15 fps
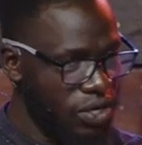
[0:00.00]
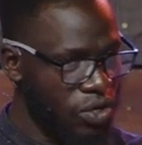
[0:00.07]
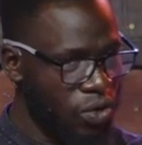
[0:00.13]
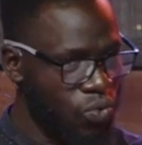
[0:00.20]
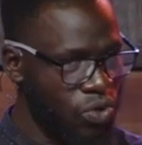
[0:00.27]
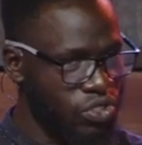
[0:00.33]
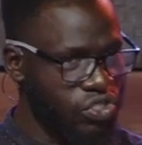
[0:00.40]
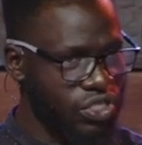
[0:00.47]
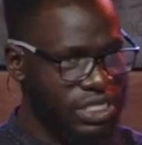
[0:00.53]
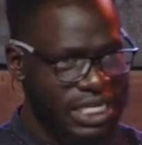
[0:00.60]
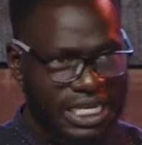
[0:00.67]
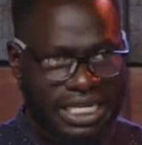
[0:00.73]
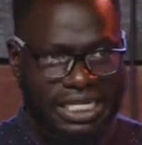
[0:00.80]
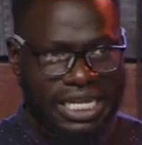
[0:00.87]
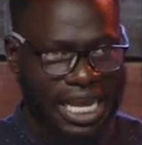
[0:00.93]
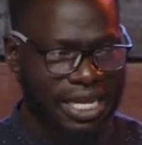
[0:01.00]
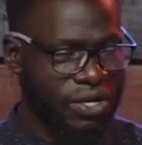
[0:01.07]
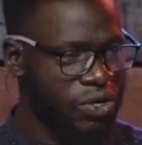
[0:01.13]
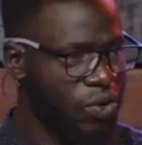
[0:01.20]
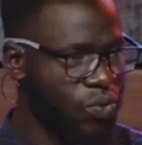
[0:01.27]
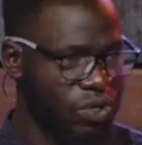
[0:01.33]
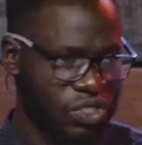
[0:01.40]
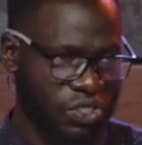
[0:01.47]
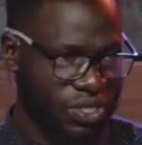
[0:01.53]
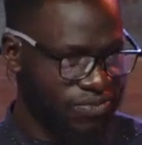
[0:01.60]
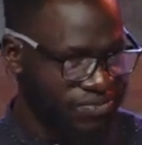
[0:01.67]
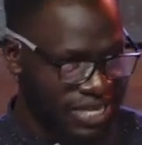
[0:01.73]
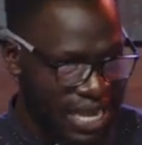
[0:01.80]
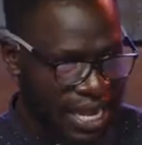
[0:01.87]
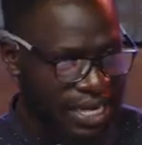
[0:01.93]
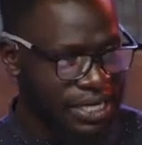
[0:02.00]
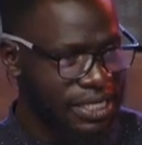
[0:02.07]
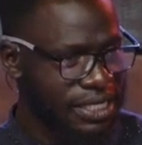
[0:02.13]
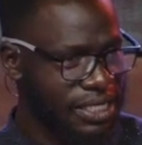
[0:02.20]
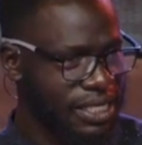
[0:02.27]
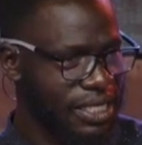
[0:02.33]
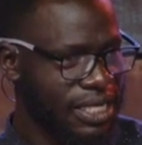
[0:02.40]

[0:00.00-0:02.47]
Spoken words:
don't know what you did. I don't know what you have done.